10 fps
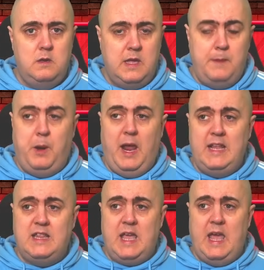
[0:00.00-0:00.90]
He
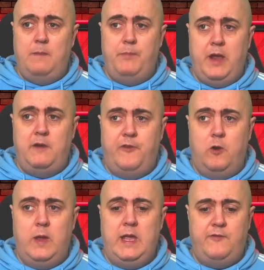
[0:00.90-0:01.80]
played the game,
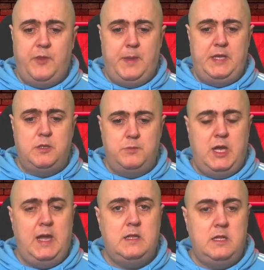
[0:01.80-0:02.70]
therefore we have to be
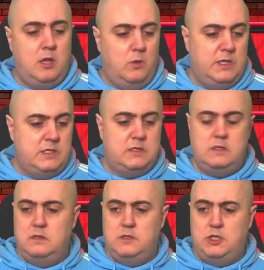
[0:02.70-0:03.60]
subjected to his...
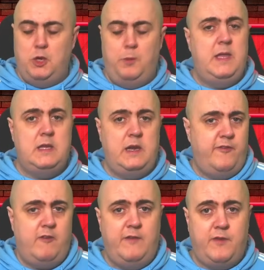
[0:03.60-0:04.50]
stupidity
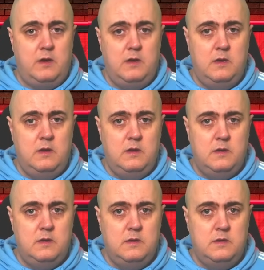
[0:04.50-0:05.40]
forever.
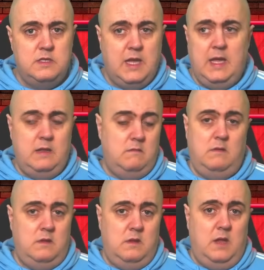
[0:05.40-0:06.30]
Is that... I,
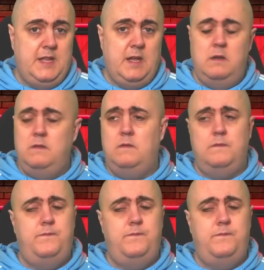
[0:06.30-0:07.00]
I don't...